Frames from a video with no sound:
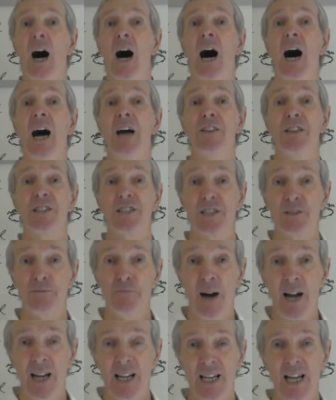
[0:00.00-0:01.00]
Hi, this is
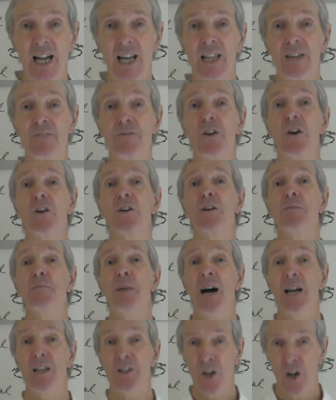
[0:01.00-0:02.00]
Mike Lally of Know Your
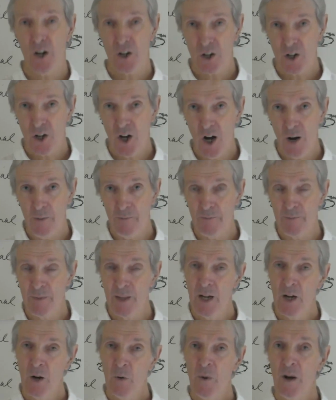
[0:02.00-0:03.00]
Mind dot com.
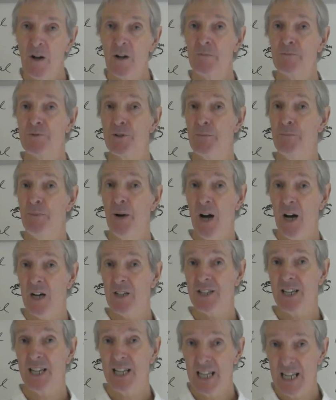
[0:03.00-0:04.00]
Welcome to
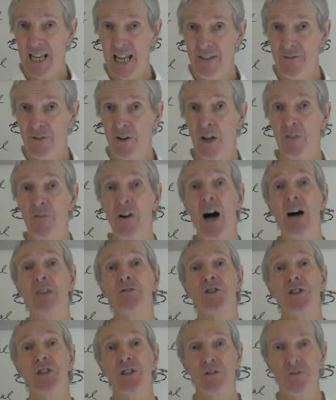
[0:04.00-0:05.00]
part eleven on how
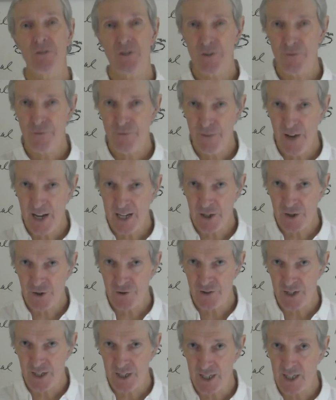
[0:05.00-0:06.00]
to use face
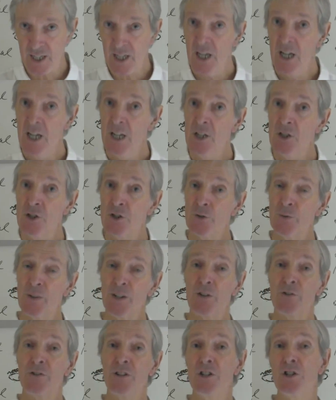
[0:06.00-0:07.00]
reading to
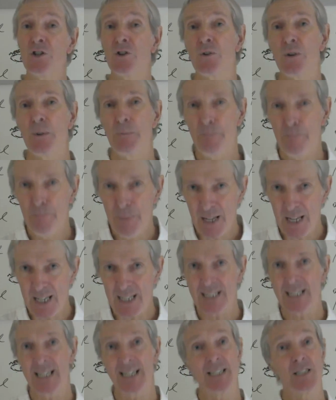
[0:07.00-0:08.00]
increase your
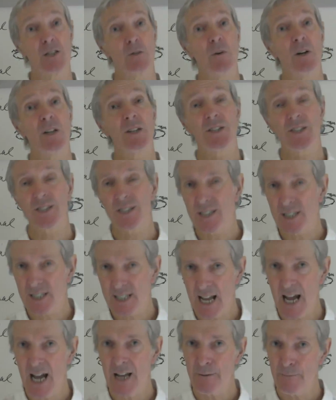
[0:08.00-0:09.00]
ability to
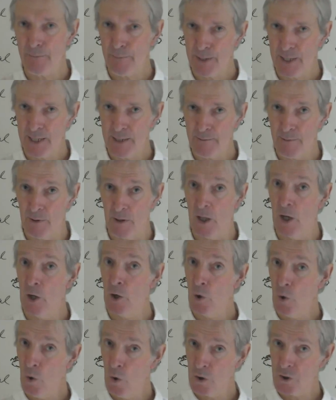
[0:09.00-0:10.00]
understand people
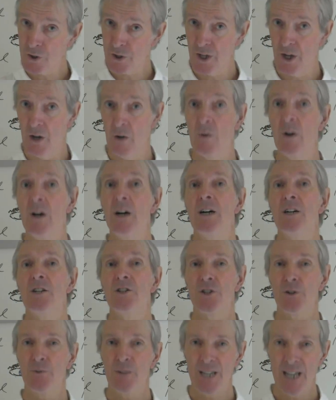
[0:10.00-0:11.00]
and also
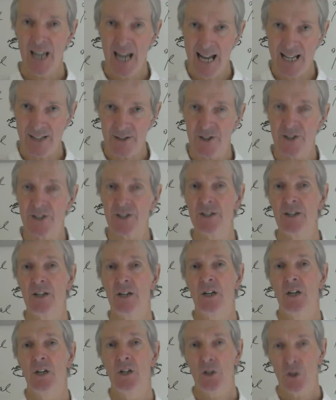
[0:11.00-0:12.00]
to enhance
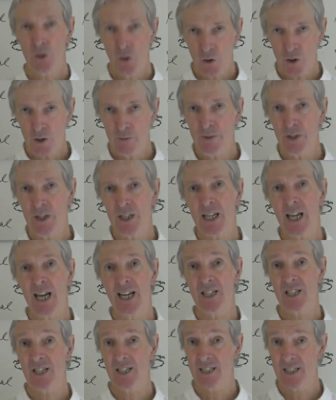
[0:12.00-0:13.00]
your
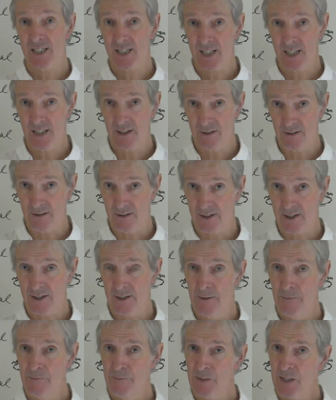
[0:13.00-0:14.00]
communication
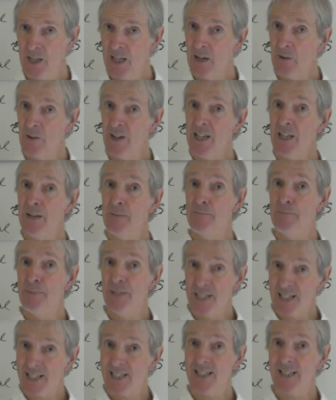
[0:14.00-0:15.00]
skills. Now, in a
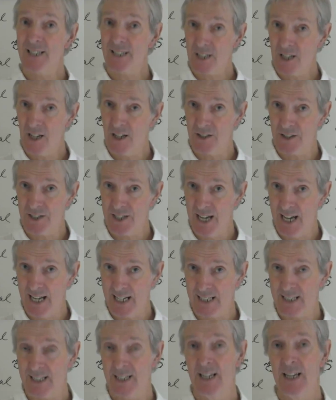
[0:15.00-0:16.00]
business
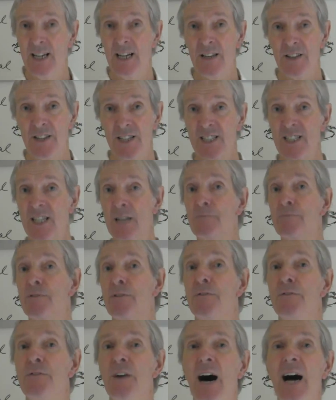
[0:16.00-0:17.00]
context, this can
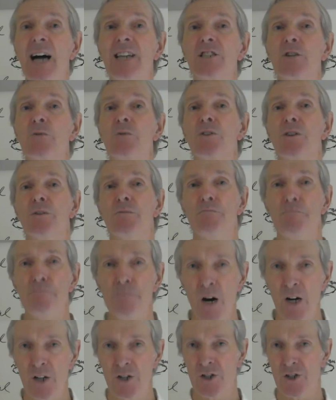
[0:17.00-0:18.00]
provide you with a
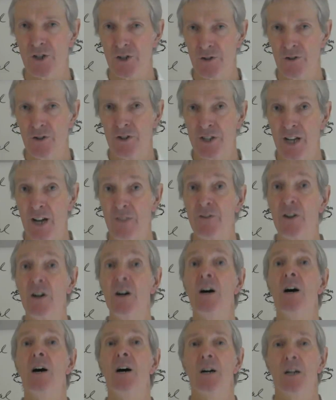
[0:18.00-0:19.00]
much sought
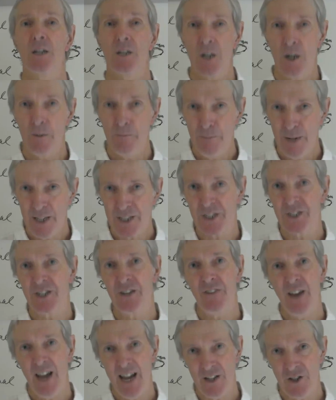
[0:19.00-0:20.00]
after
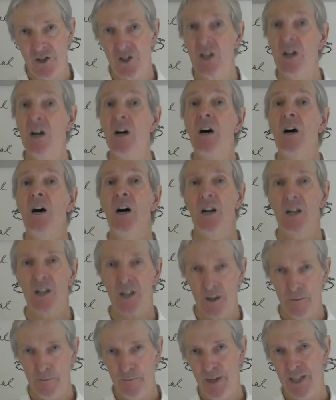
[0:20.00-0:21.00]
competitive edge, a
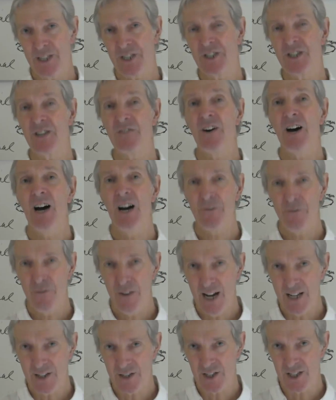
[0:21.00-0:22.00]
competitive
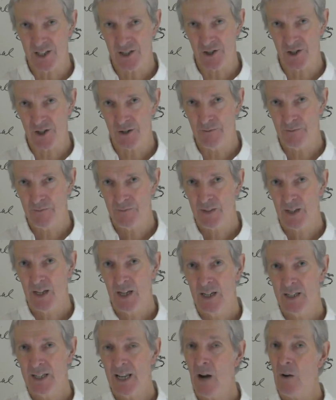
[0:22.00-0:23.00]
advantage.
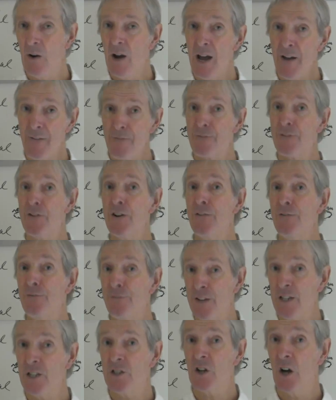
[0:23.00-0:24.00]
Now, every
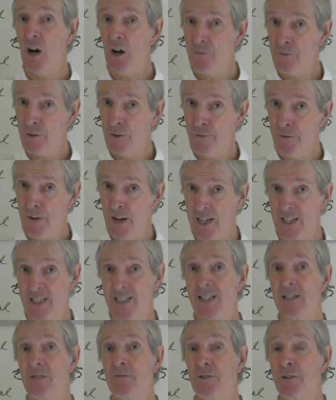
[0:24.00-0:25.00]
feature of the
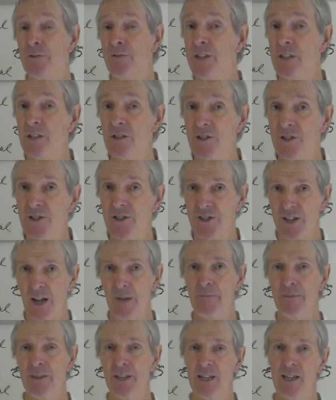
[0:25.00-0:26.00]
face reveals
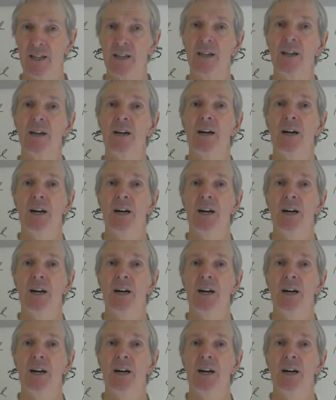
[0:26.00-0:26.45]
something